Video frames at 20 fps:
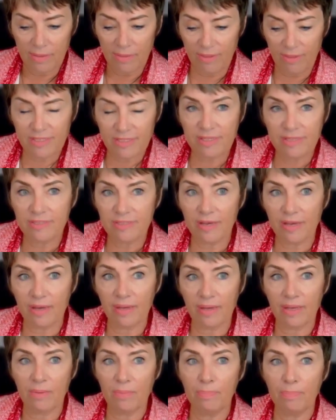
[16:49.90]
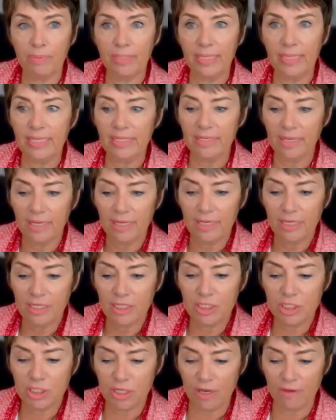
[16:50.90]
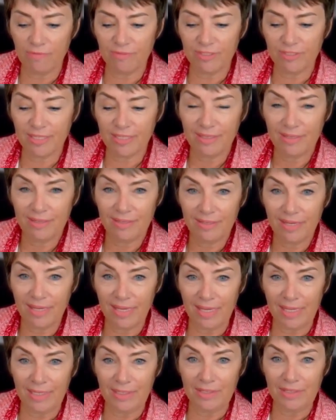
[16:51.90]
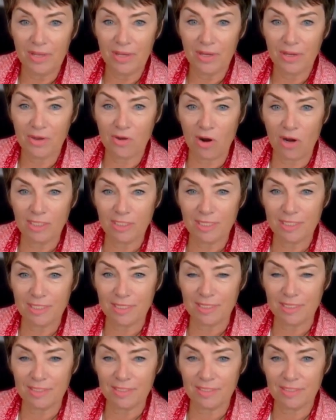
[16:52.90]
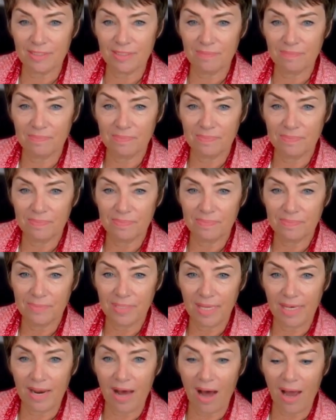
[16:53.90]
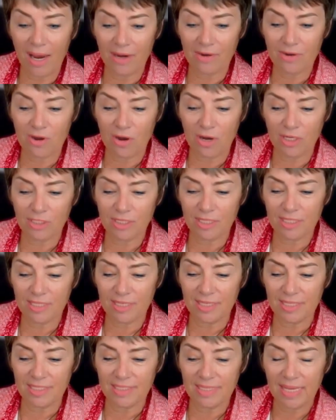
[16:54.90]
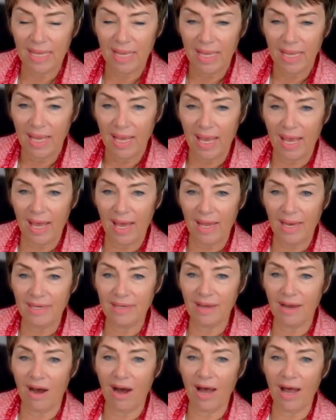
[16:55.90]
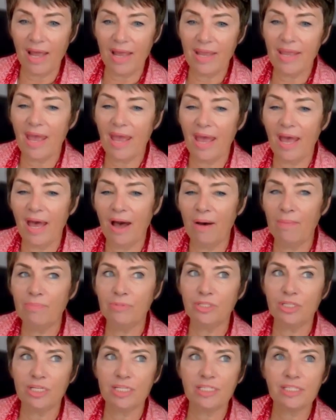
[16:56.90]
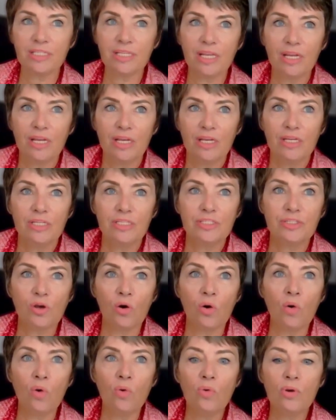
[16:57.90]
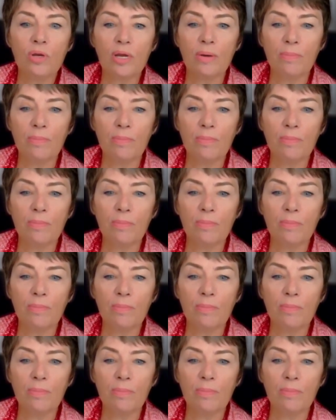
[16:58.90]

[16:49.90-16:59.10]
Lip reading: This is a complete shift in consciousness, in higher consciousness. And I am just so